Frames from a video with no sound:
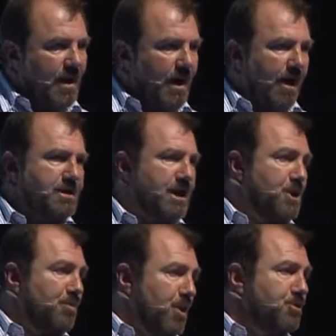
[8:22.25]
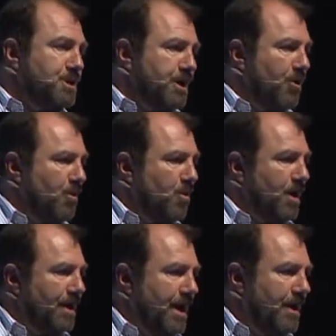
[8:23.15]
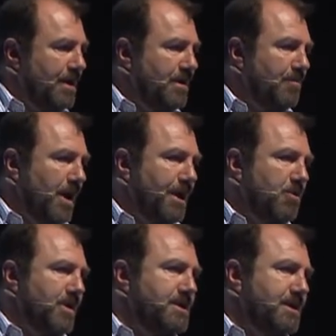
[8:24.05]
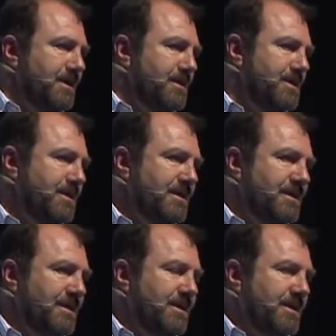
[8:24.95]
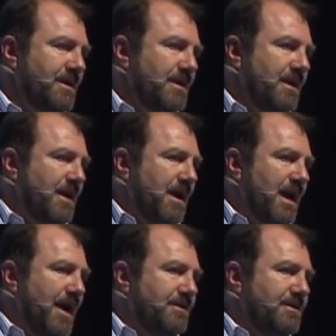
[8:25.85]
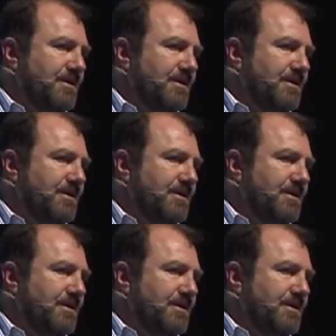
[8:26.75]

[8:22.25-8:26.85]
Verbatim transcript: I was actually approached to go and work there by coincidence. And